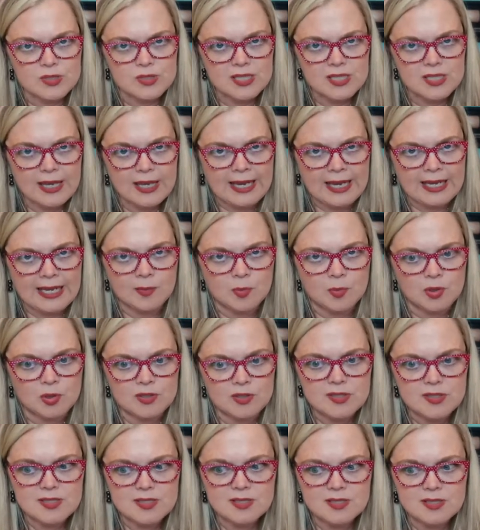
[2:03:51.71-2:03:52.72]

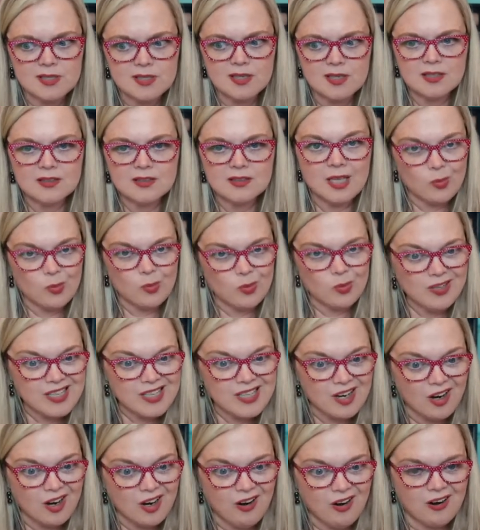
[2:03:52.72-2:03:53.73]
animals. They really
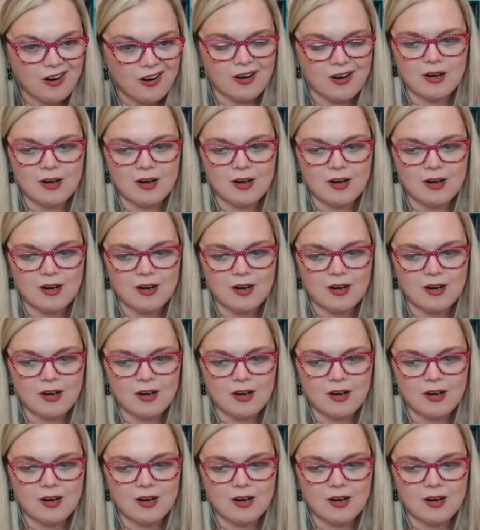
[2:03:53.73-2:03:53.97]
are.